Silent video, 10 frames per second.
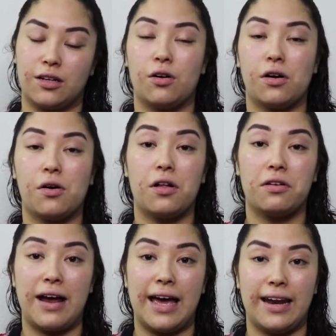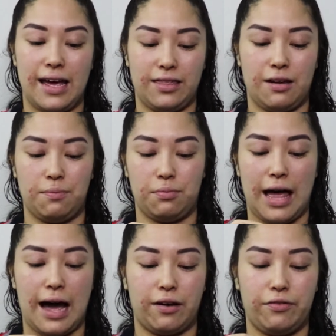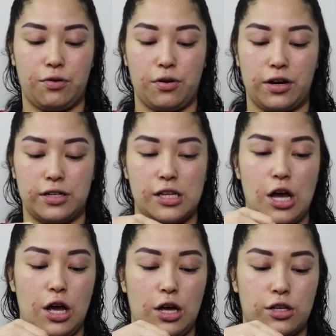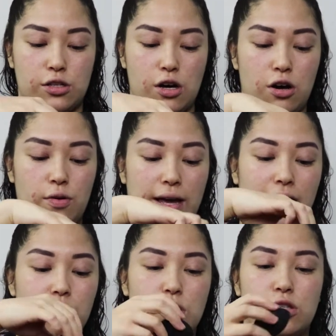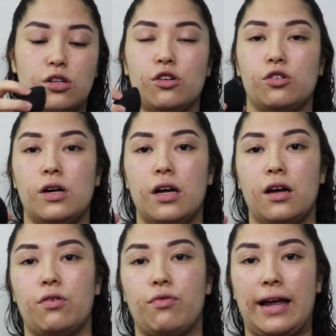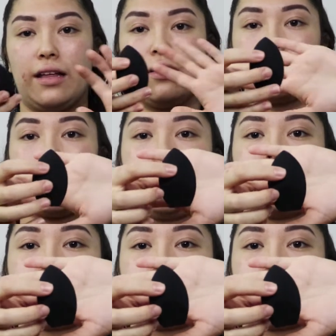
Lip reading: Coca-Cola red, and then black, of course. So it comes with two regular size